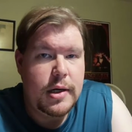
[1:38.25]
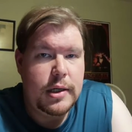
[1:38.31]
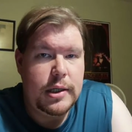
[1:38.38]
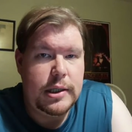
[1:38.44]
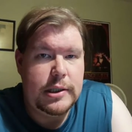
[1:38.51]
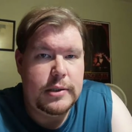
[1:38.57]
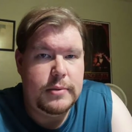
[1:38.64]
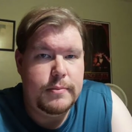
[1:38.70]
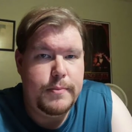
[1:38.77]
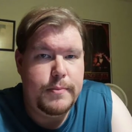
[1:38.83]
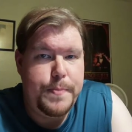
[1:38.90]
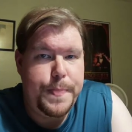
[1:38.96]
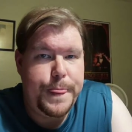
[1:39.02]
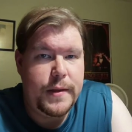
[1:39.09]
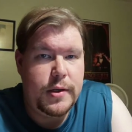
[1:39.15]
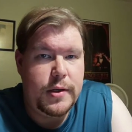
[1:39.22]

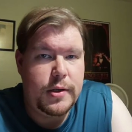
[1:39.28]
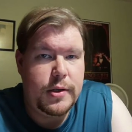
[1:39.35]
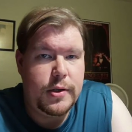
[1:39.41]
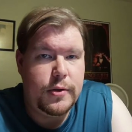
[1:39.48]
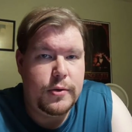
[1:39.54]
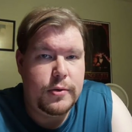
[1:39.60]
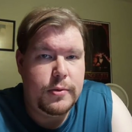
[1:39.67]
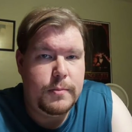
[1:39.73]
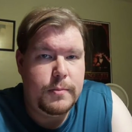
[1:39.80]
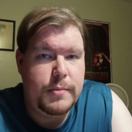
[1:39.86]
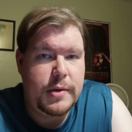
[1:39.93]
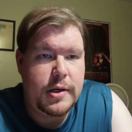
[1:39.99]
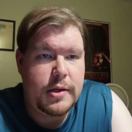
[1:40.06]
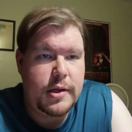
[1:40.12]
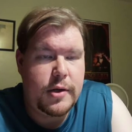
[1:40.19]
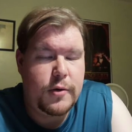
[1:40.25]
Um, you know,
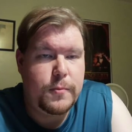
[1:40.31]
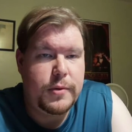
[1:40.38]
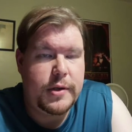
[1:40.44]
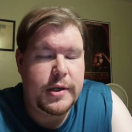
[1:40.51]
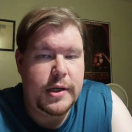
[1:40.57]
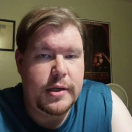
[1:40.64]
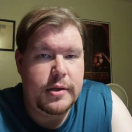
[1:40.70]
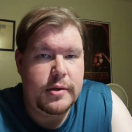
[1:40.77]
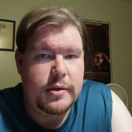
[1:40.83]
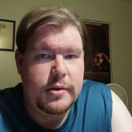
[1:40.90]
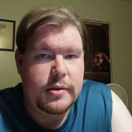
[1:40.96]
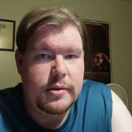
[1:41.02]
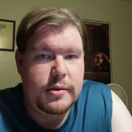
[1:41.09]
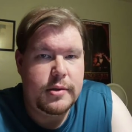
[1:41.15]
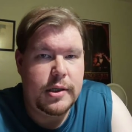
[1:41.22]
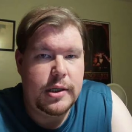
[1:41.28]
because I don't pretend.
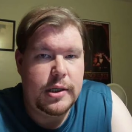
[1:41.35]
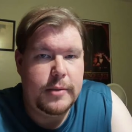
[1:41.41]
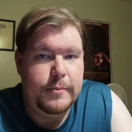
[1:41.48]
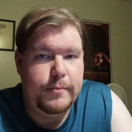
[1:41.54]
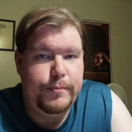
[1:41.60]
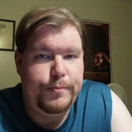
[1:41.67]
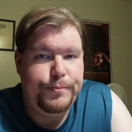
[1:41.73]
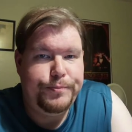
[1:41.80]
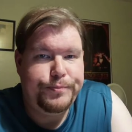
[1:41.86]
Um,